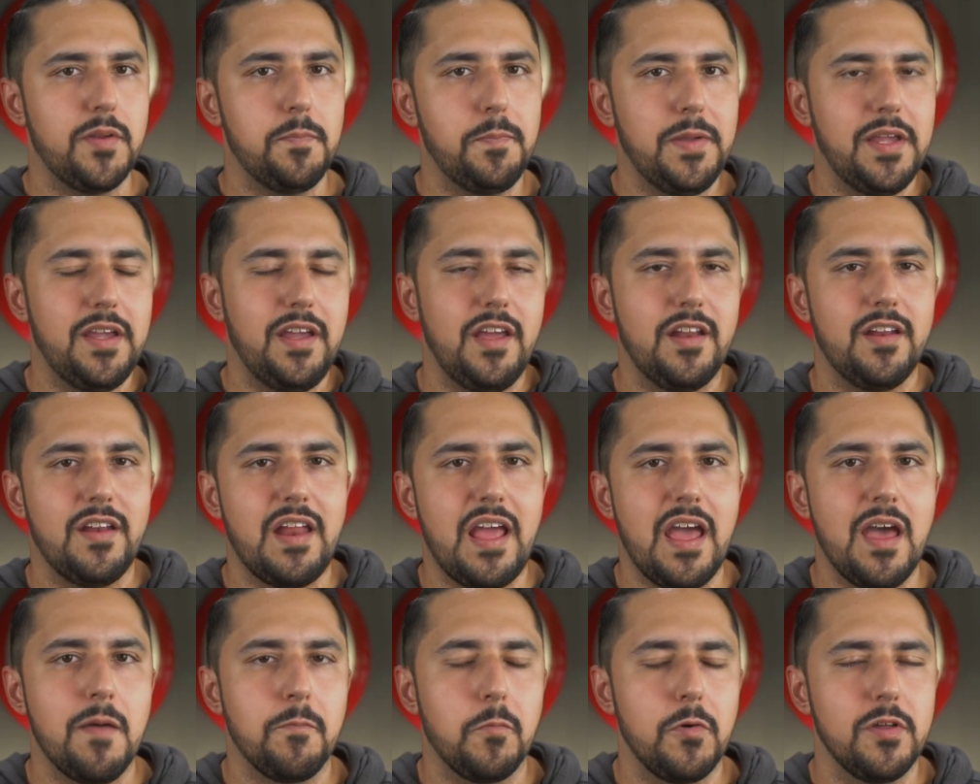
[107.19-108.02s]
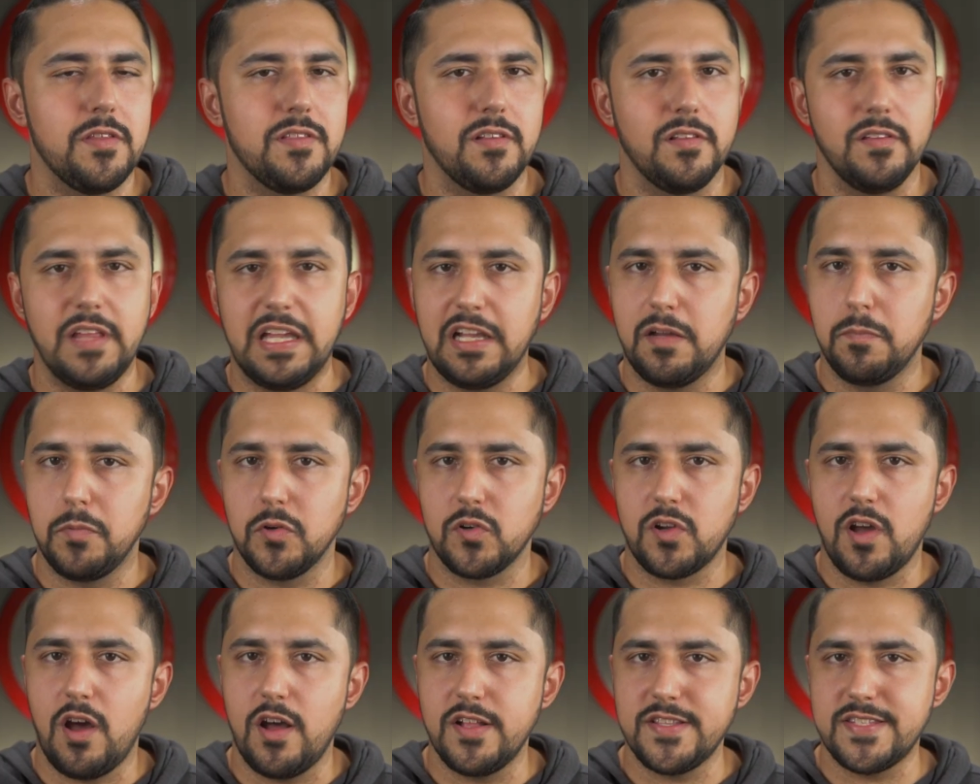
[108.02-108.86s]
to be in an app with linkable
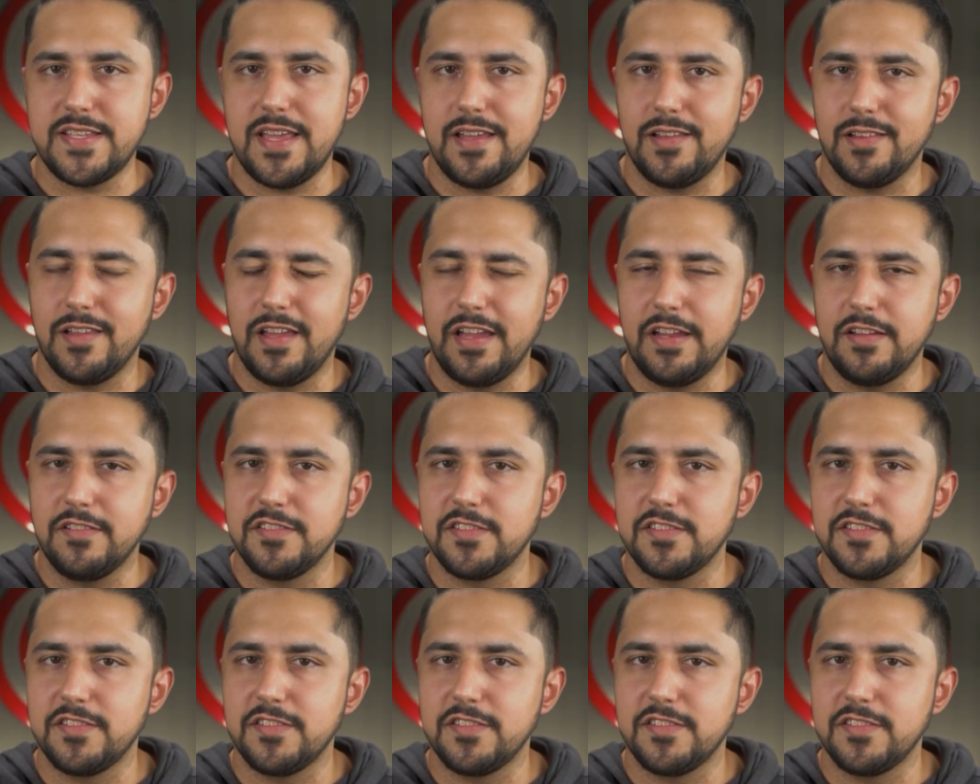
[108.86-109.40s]
content like